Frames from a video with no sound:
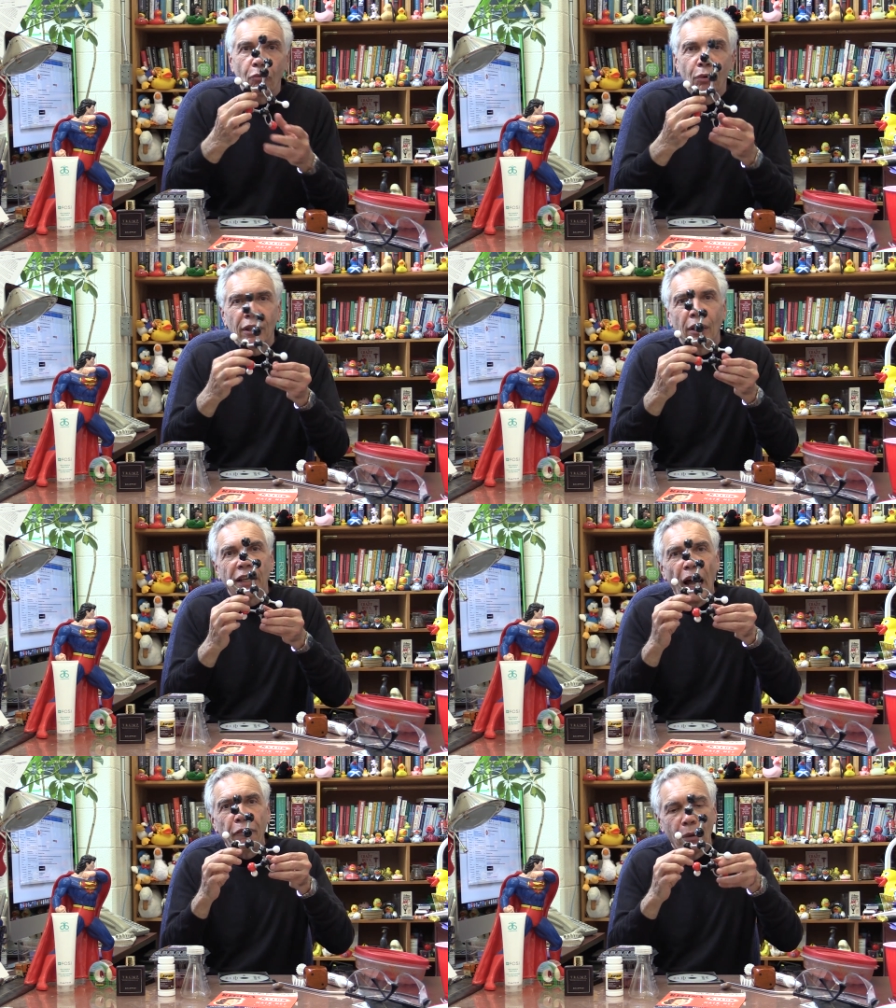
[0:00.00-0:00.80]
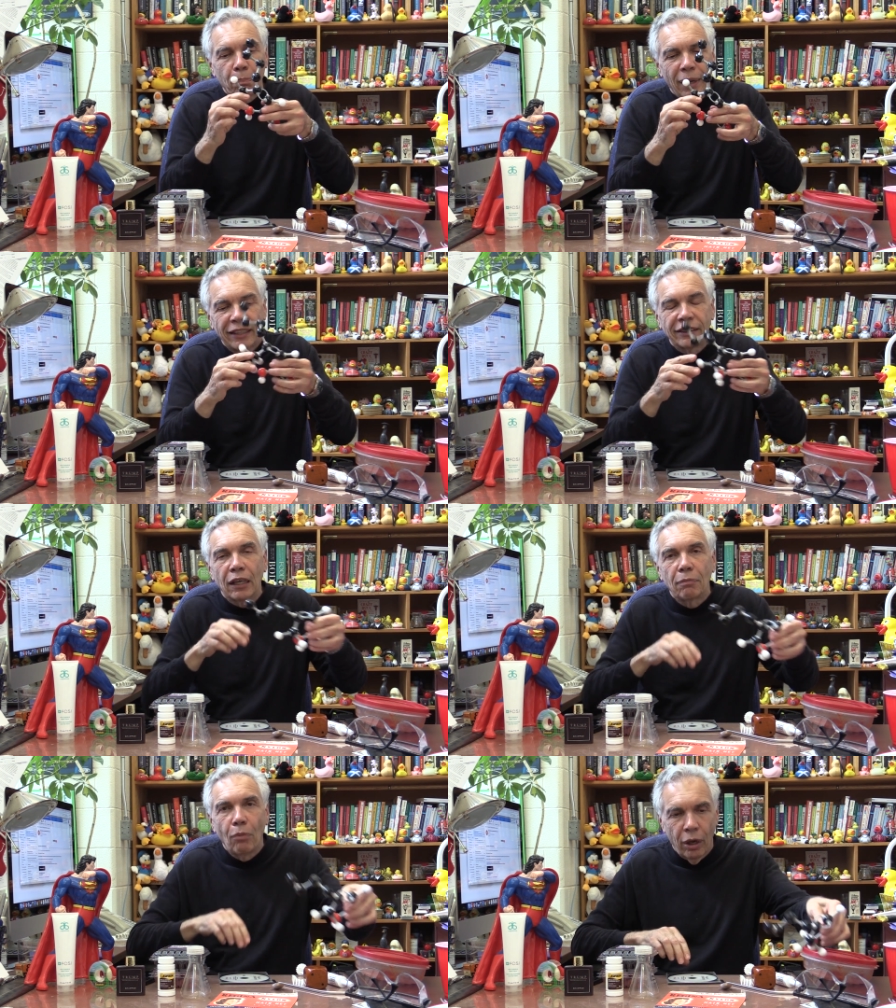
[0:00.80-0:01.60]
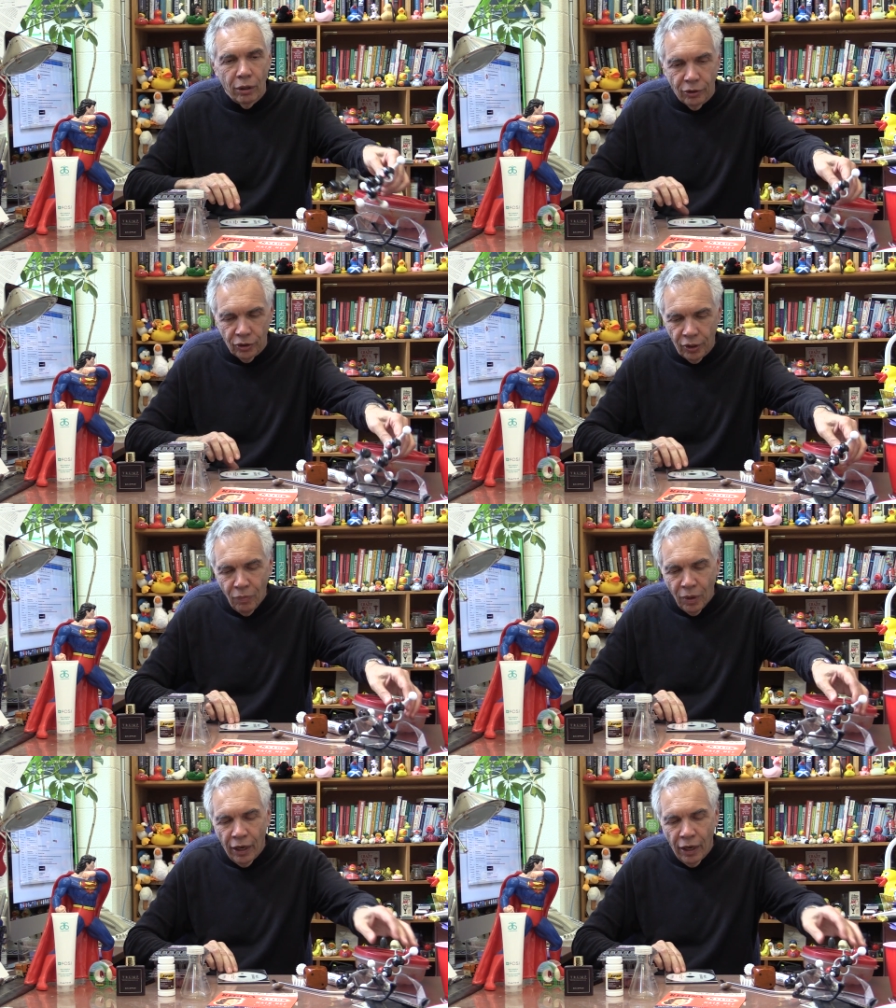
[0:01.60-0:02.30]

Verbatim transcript: without having plastic models.